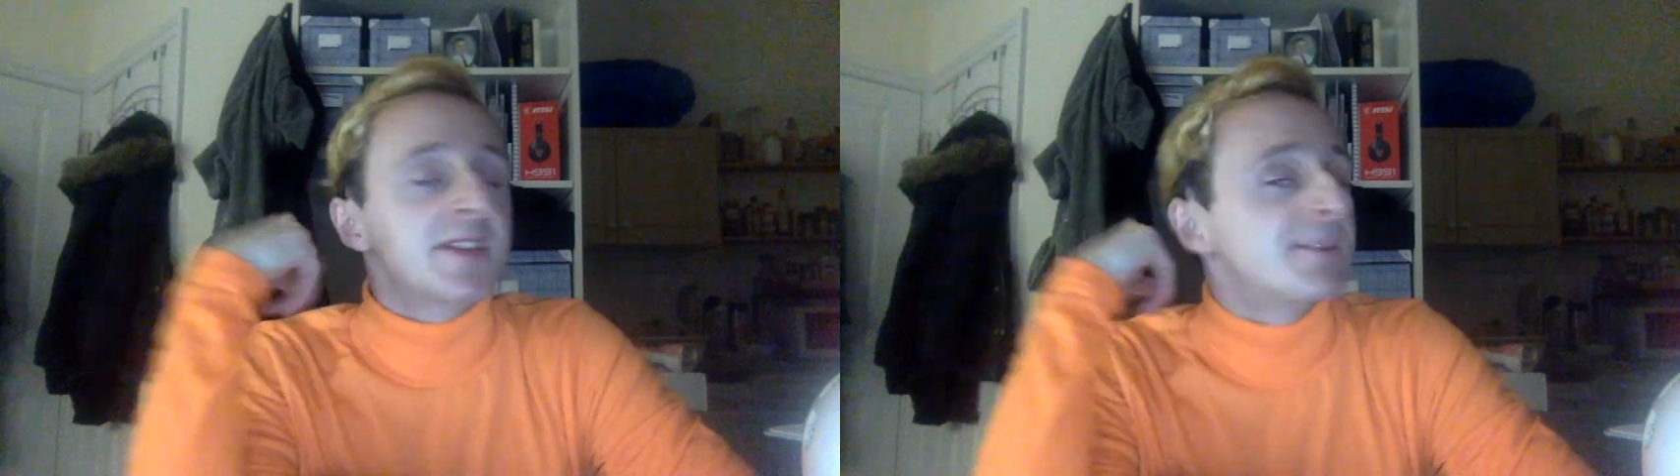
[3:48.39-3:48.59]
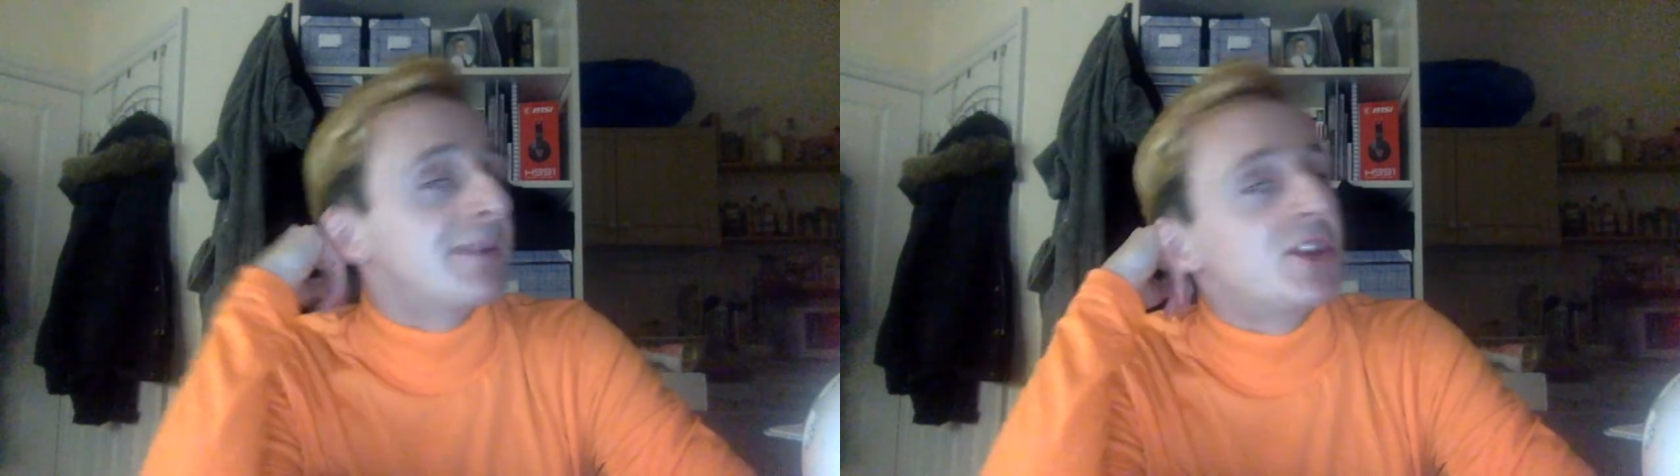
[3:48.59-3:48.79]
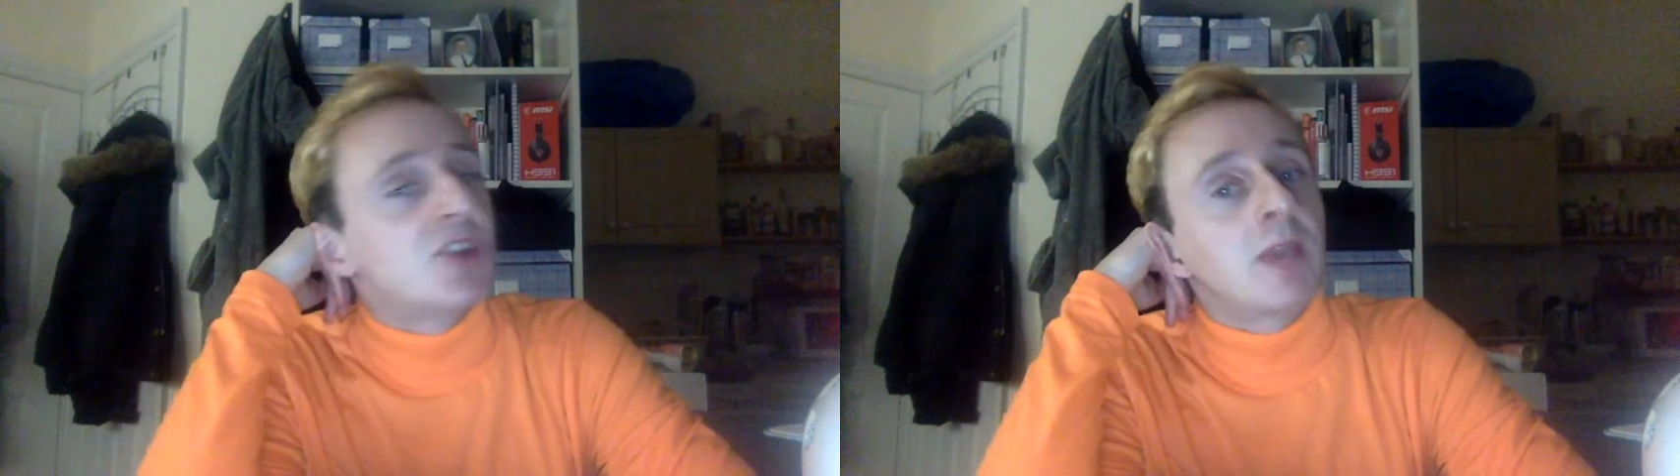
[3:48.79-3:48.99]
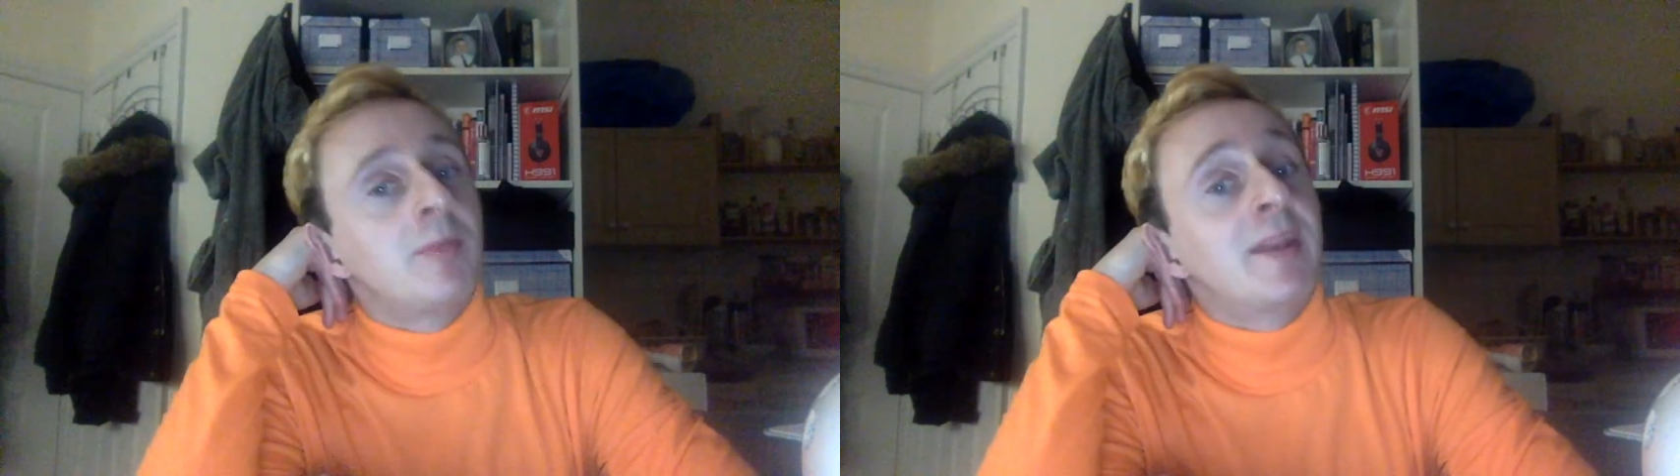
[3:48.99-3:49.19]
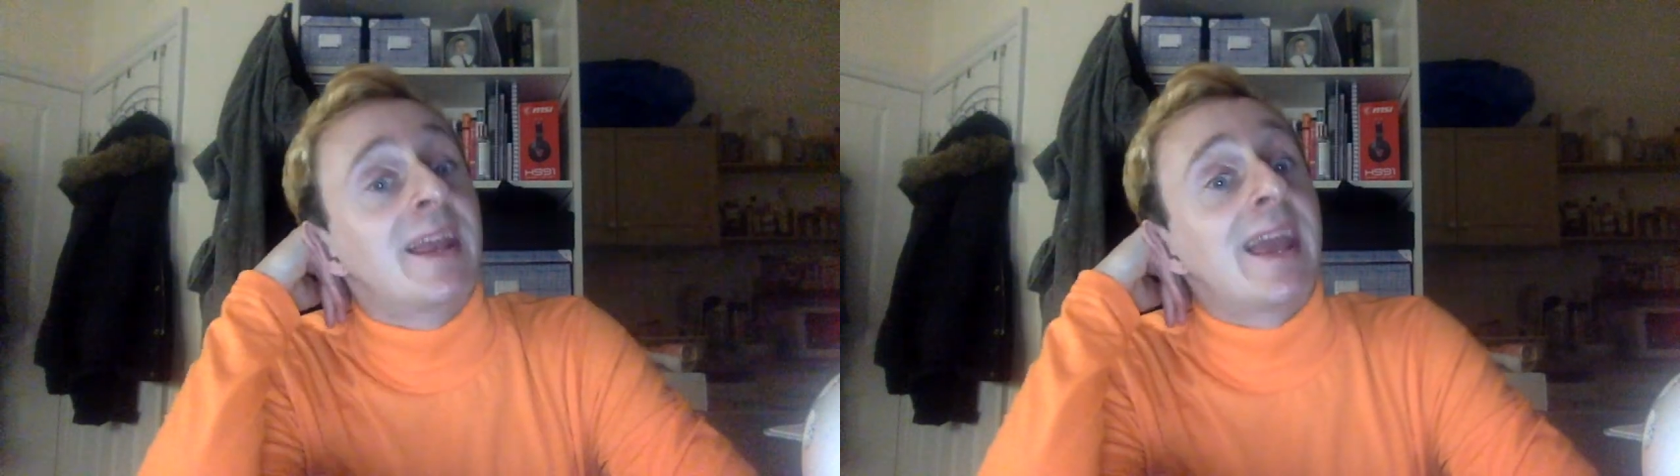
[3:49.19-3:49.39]
speech and
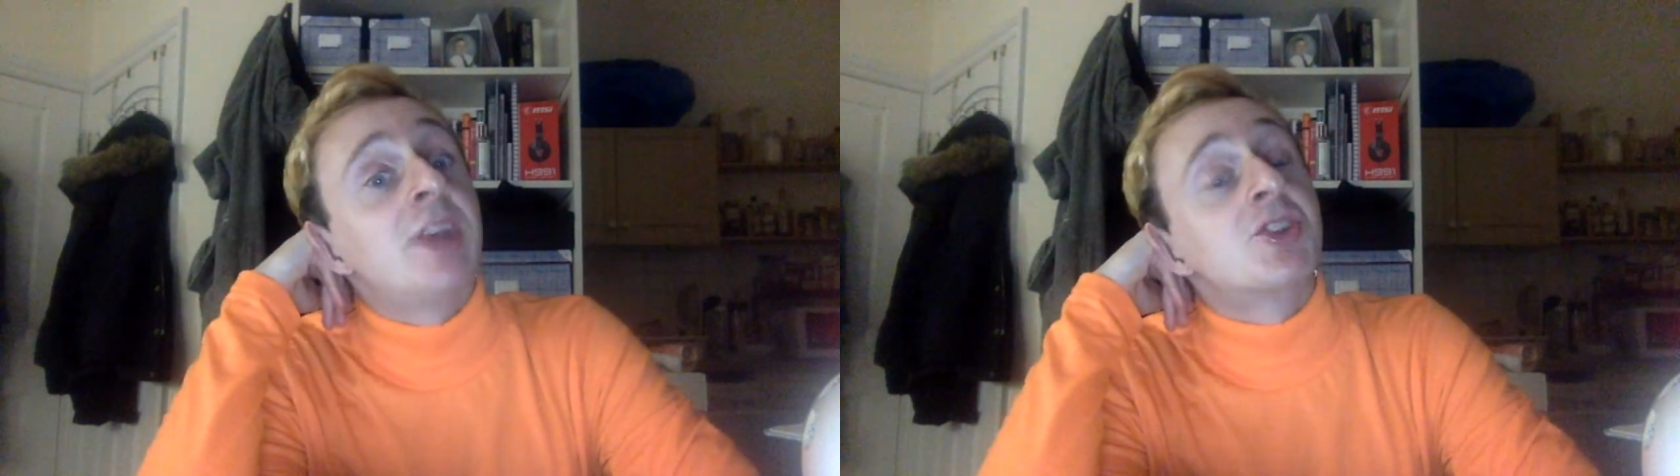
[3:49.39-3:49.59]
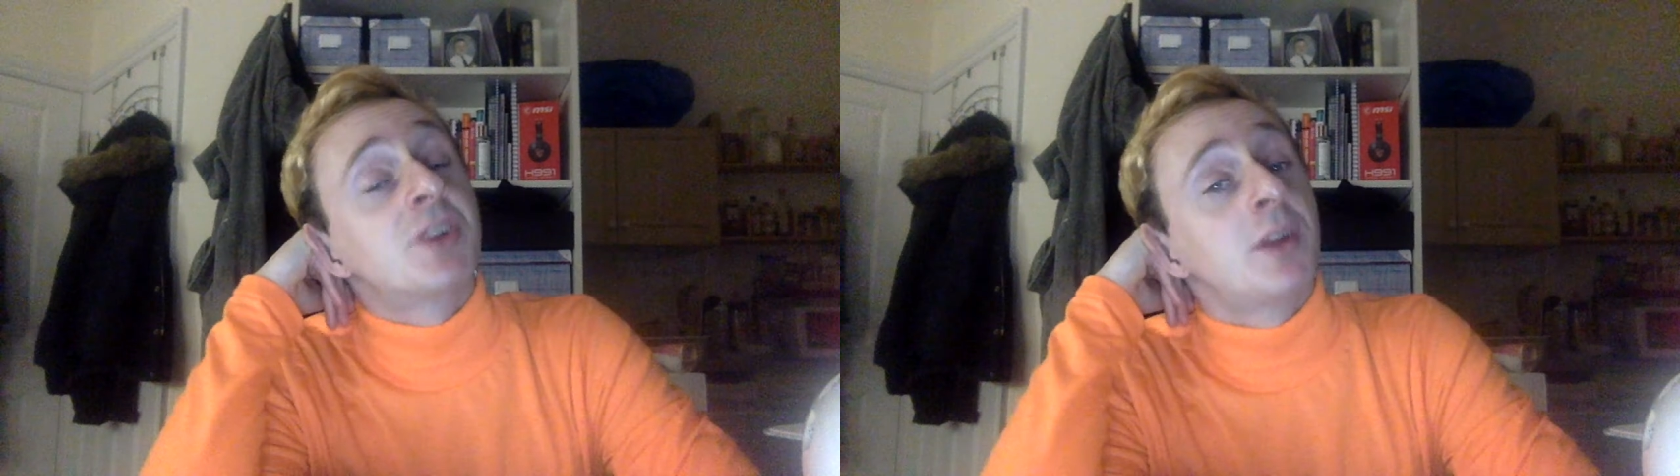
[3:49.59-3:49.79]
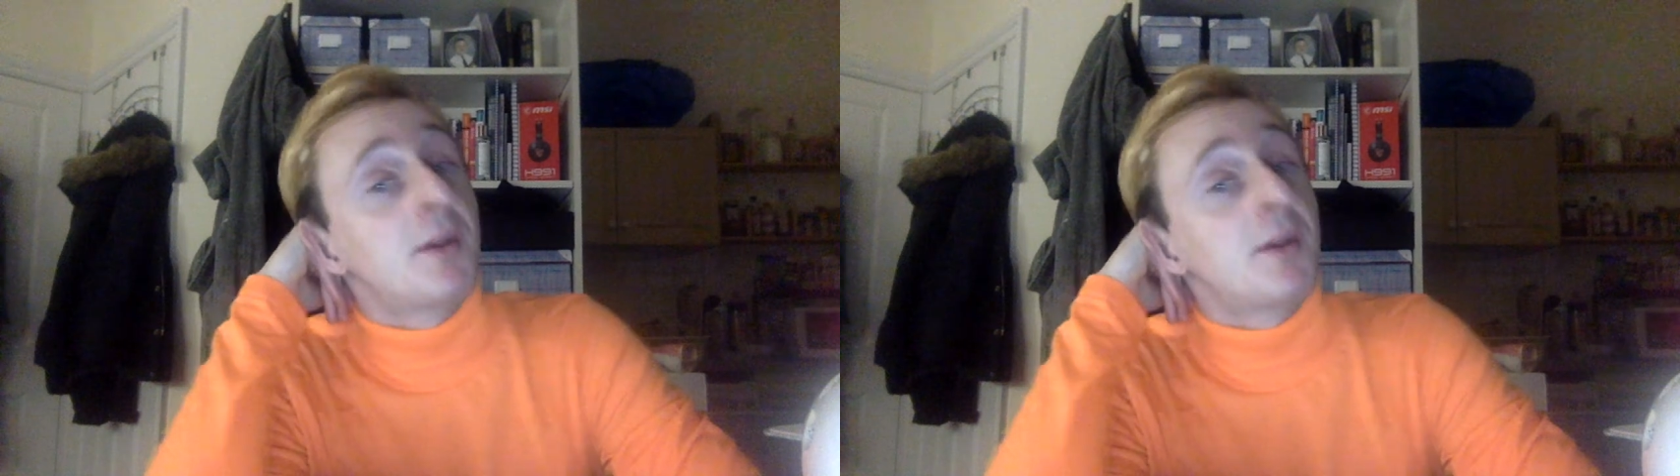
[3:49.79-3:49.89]
communication